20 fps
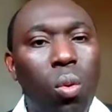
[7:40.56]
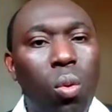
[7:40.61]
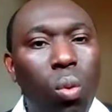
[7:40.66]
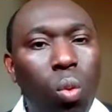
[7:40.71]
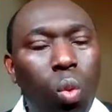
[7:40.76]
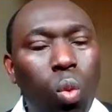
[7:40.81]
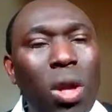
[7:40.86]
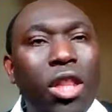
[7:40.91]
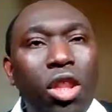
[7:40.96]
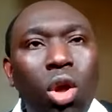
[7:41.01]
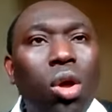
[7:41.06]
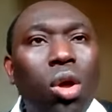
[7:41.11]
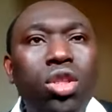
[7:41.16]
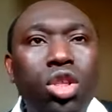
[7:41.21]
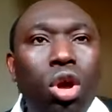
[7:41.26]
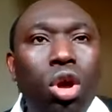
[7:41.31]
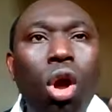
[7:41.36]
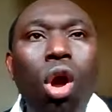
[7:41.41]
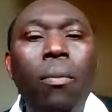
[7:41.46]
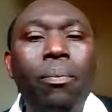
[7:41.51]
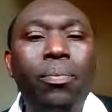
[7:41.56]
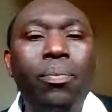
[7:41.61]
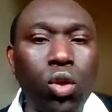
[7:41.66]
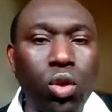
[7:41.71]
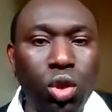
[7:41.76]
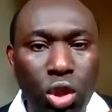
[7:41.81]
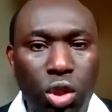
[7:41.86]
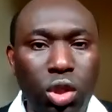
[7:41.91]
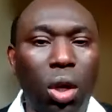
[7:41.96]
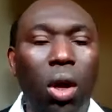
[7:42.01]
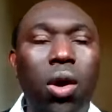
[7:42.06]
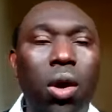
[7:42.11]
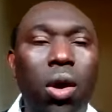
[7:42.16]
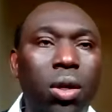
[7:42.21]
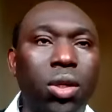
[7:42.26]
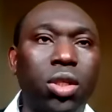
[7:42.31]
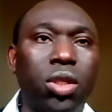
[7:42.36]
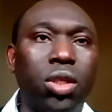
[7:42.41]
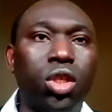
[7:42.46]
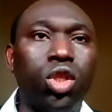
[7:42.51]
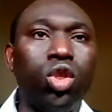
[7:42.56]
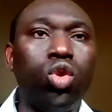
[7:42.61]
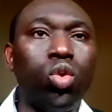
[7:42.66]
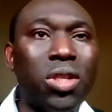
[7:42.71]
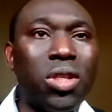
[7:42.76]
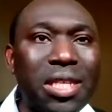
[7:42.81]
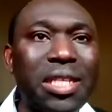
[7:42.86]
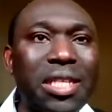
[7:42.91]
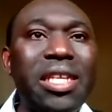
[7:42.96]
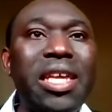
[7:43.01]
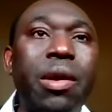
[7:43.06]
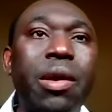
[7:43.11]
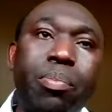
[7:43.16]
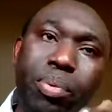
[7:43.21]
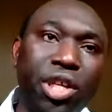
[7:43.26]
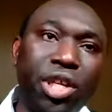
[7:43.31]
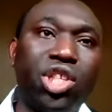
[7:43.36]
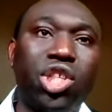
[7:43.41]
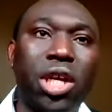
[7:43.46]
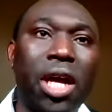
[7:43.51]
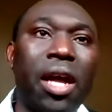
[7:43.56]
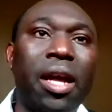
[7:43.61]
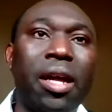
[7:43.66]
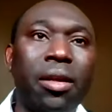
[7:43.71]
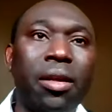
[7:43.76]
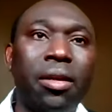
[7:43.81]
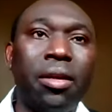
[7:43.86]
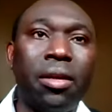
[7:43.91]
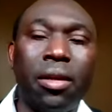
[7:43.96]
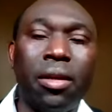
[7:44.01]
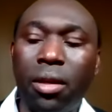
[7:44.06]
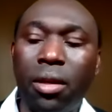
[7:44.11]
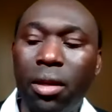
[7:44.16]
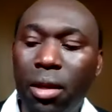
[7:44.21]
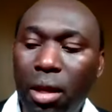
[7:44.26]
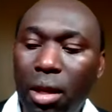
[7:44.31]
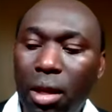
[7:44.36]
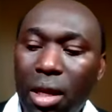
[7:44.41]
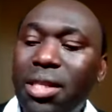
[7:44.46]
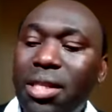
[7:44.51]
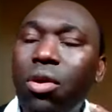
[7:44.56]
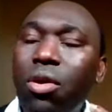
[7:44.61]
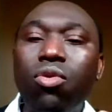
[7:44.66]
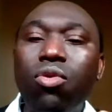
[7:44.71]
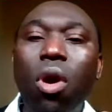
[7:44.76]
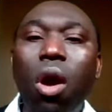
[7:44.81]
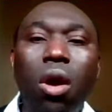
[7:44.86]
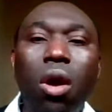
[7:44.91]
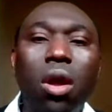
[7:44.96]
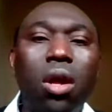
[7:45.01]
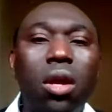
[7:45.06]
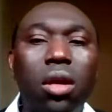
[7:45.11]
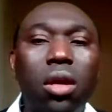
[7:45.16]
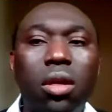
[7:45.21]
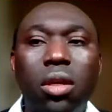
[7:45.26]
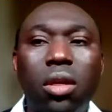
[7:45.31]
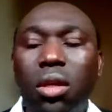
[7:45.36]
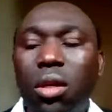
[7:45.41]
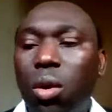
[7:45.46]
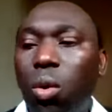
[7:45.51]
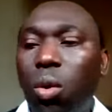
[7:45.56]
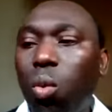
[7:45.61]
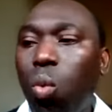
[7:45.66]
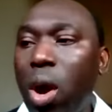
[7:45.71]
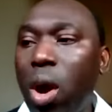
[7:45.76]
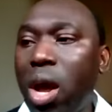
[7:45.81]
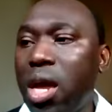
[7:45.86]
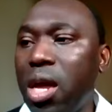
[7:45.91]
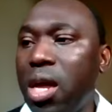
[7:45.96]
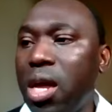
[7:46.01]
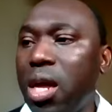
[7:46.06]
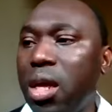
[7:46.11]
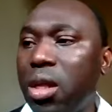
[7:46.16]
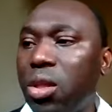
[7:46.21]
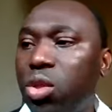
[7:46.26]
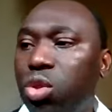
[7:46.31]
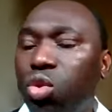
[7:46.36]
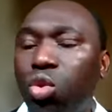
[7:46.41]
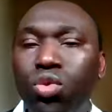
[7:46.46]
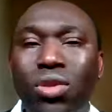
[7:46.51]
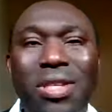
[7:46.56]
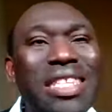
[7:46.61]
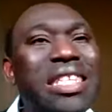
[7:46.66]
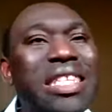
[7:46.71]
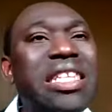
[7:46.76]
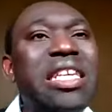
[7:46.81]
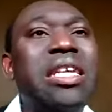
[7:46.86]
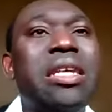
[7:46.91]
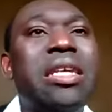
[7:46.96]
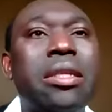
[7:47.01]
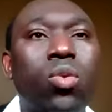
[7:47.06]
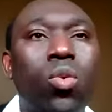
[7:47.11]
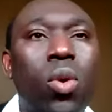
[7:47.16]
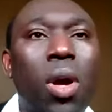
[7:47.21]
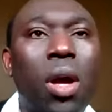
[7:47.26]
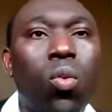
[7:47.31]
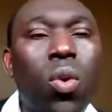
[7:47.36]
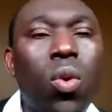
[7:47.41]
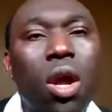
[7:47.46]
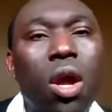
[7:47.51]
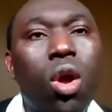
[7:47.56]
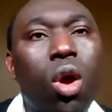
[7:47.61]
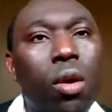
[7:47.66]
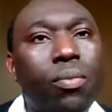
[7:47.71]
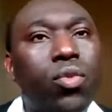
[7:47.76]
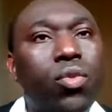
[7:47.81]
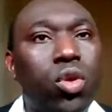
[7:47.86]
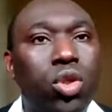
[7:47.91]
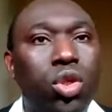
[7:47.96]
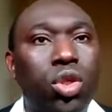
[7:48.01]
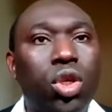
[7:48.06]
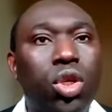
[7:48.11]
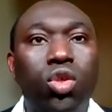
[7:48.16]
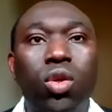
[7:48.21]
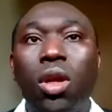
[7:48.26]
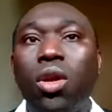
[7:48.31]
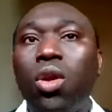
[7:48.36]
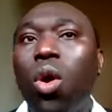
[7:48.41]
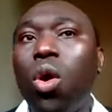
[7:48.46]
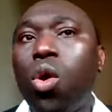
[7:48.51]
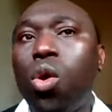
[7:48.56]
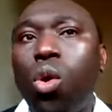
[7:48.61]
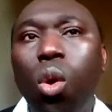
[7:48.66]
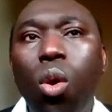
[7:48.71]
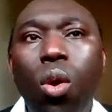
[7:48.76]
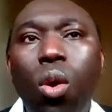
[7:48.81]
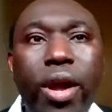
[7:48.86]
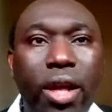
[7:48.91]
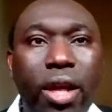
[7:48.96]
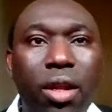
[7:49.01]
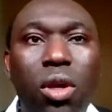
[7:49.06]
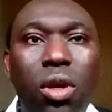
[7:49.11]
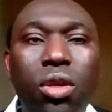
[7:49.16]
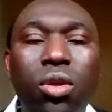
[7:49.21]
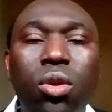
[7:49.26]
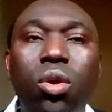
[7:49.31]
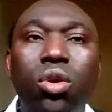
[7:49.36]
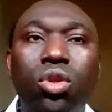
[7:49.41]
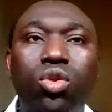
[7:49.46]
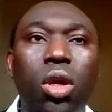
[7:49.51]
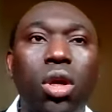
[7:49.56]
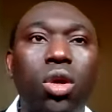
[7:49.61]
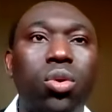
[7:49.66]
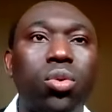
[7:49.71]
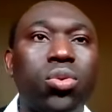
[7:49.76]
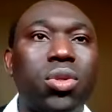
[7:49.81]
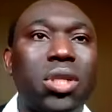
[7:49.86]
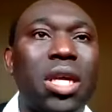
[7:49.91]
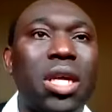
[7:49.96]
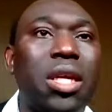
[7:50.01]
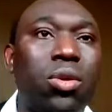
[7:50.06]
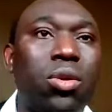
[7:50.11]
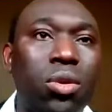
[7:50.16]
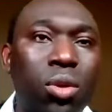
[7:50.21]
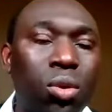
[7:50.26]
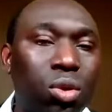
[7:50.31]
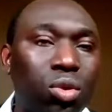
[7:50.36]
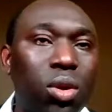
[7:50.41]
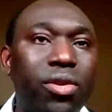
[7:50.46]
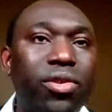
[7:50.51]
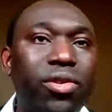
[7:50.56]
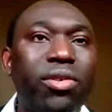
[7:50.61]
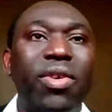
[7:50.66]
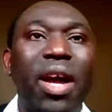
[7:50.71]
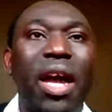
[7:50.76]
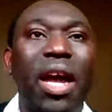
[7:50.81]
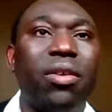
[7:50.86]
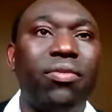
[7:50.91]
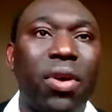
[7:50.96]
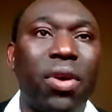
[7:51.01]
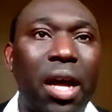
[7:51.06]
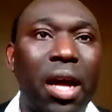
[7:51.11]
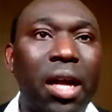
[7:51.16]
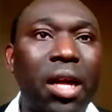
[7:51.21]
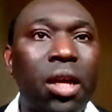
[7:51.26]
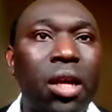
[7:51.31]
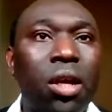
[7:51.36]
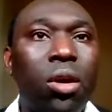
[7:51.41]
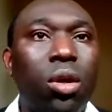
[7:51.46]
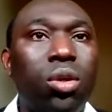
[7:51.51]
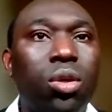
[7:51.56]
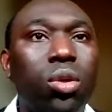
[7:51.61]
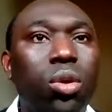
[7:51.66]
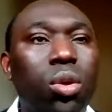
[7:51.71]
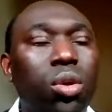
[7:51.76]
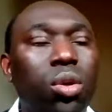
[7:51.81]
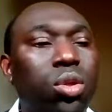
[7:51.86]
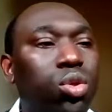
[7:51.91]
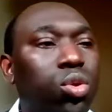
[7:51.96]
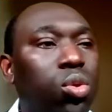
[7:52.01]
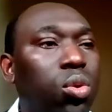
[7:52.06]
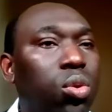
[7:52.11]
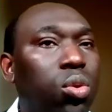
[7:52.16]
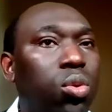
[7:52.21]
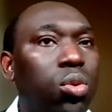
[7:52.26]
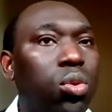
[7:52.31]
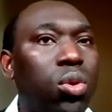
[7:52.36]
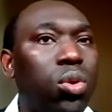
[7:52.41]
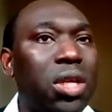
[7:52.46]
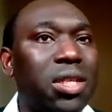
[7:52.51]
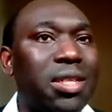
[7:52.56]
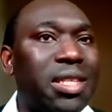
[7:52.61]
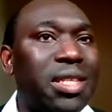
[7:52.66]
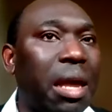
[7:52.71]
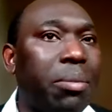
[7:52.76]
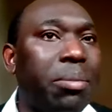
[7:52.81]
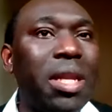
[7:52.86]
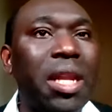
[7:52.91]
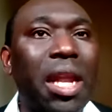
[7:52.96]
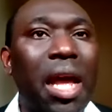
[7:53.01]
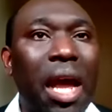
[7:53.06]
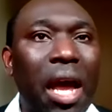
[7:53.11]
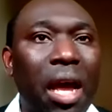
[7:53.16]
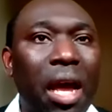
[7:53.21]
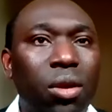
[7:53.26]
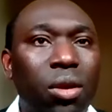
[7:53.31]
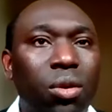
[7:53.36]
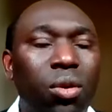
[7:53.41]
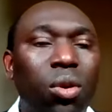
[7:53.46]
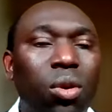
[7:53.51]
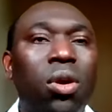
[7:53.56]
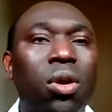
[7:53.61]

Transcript: we don't come to church to see a preacher. It's a wrong way to see it. When we come to church, you are not going. When you go to a crusade, you go to a revival, or you go to a seminar,